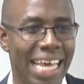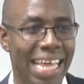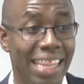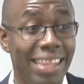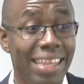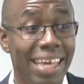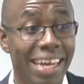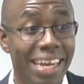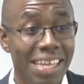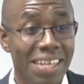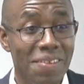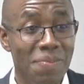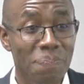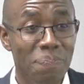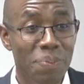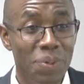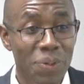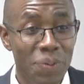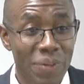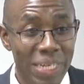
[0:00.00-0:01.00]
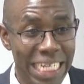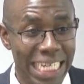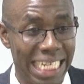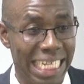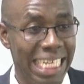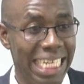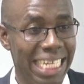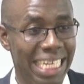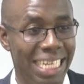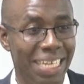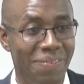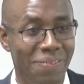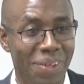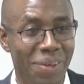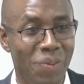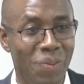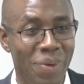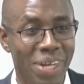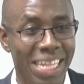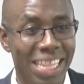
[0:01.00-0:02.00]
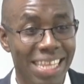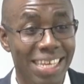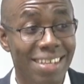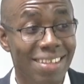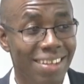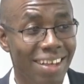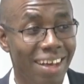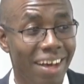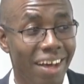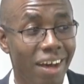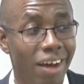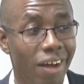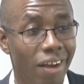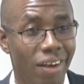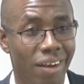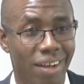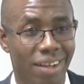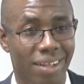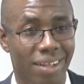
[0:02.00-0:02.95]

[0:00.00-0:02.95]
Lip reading: There is beauty even when things are hard.